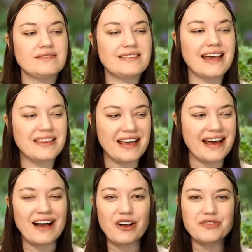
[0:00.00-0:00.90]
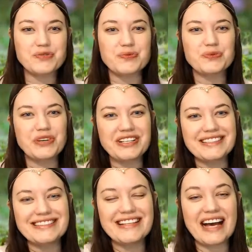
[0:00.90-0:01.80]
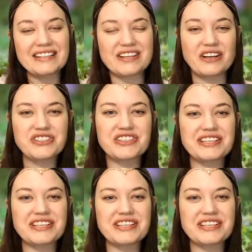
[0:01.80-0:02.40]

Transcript: say that elves would not touch